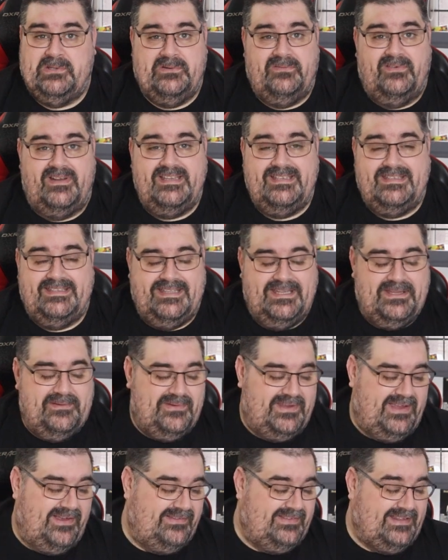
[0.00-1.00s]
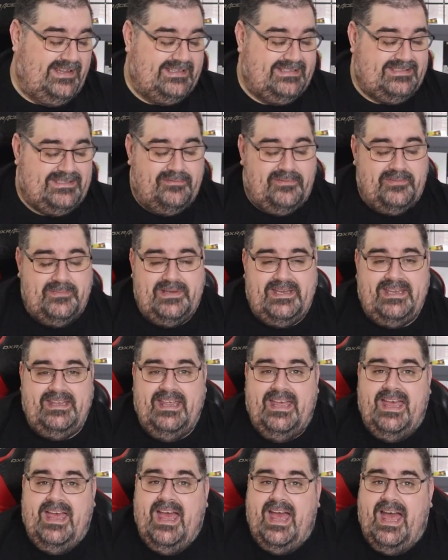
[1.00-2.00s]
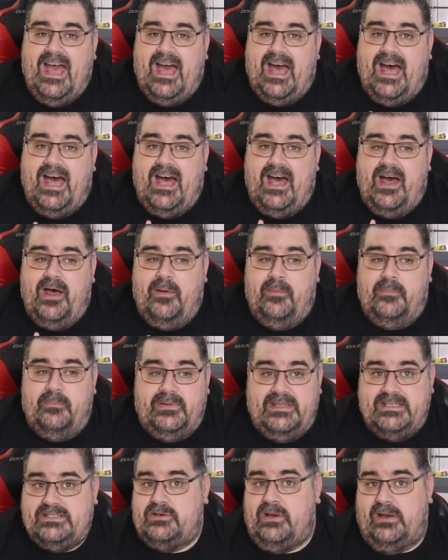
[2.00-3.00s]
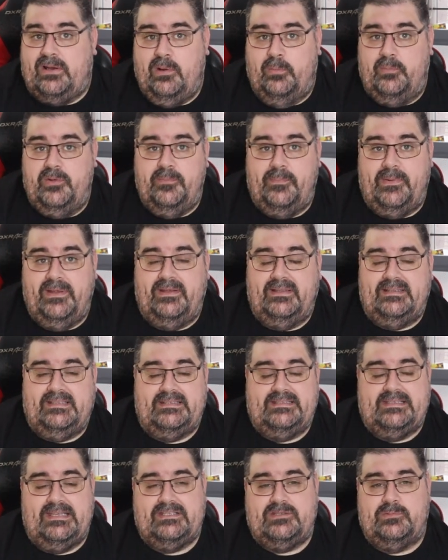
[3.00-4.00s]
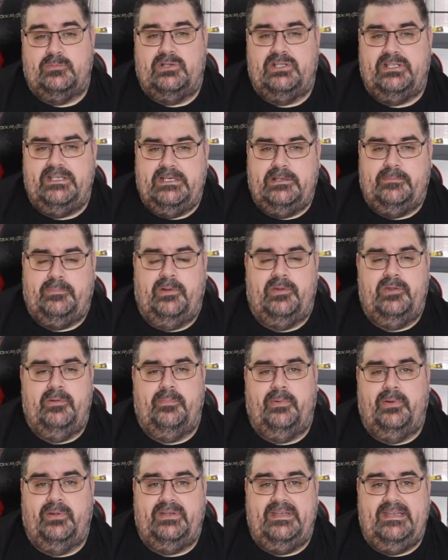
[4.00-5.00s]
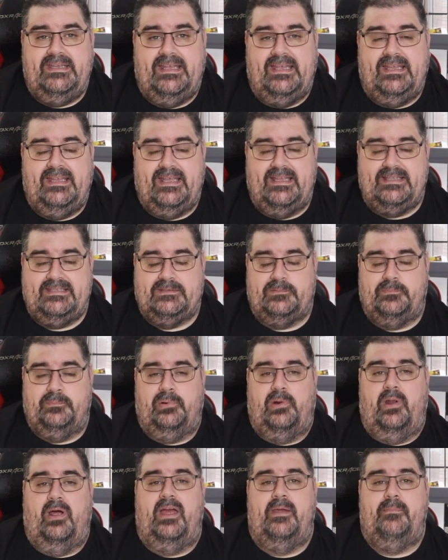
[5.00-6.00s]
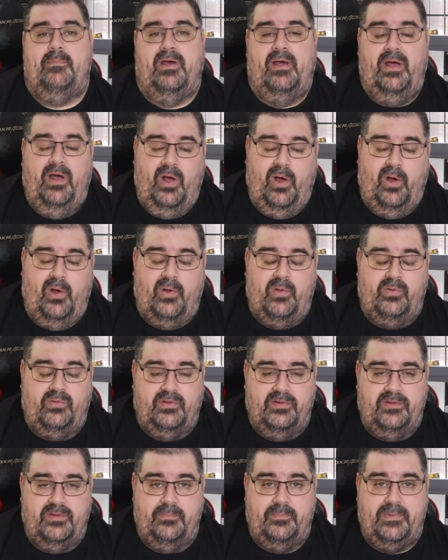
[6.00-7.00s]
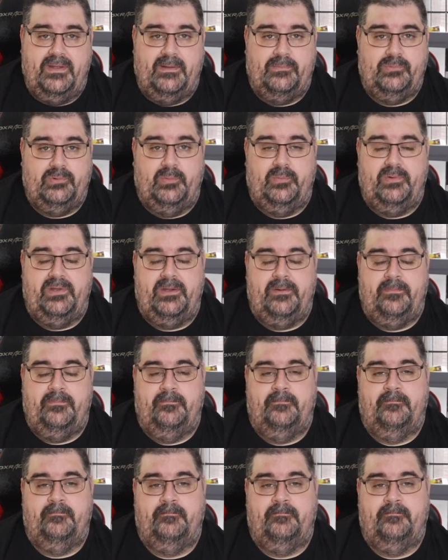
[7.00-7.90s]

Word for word: All right, there we go. Thanks everybody. Um, let's crack on with the build. Let's get some cleanup on the body and get some primer on the BMW.